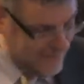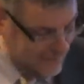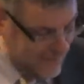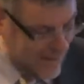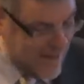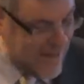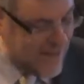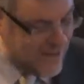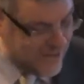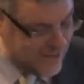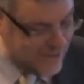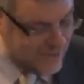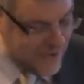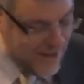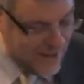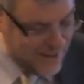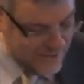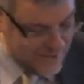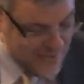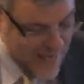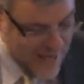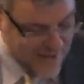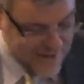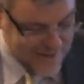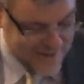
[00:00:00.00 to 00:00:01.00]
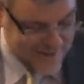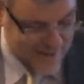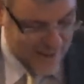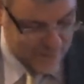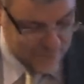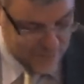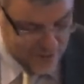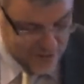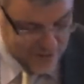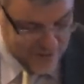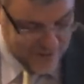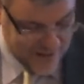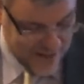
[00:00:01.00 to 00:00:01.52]
we needn't dwell on that
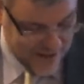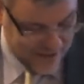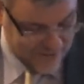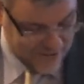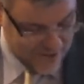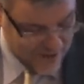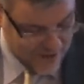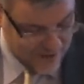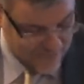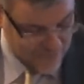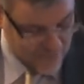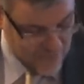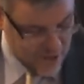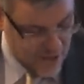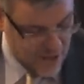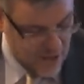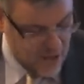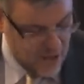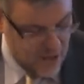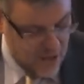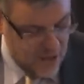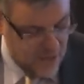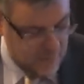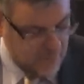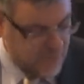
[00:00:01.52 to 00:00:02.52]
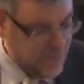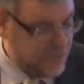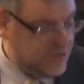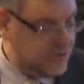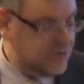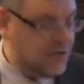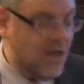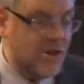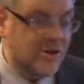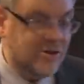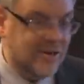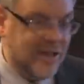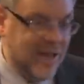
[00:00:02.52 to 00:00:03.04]
example, thankfully. But there are
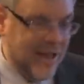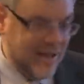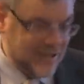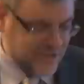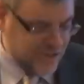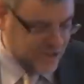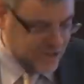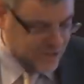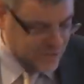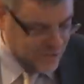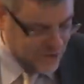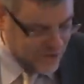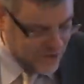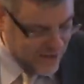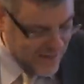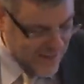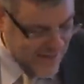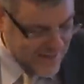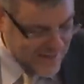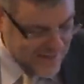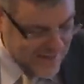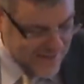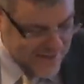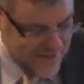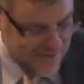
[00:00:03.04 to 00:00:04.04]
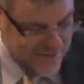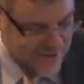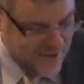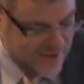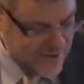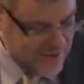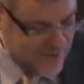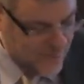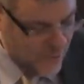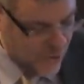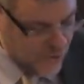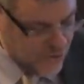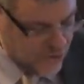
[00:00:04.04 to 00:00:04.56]
other cases which are less easy to
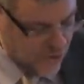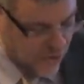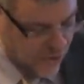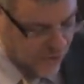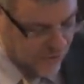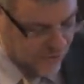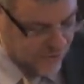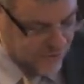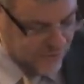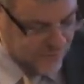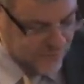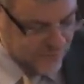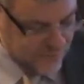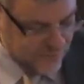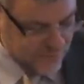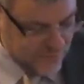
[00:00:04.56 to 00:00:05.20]
dispose of.